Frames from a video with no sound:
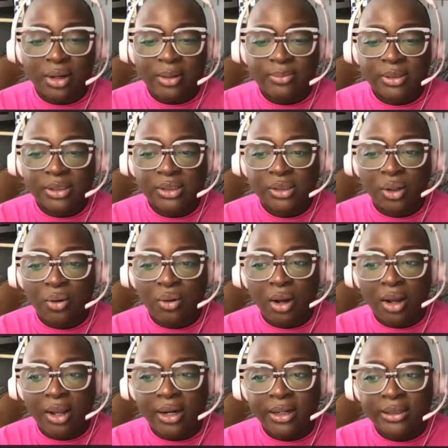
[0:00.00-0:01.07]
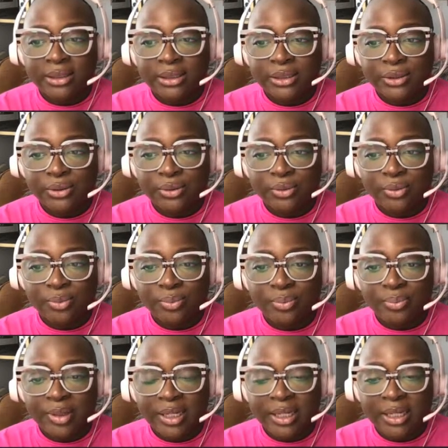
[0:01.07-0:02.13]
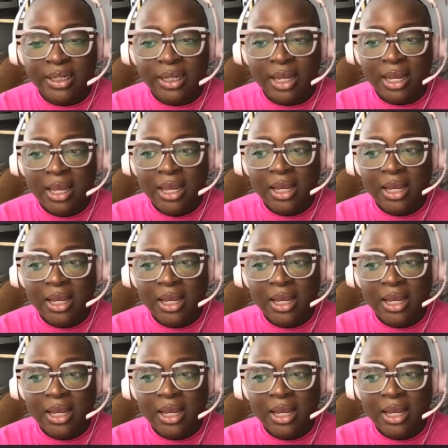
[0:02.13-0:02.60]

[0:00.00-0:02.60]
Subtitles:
I'm so honored to be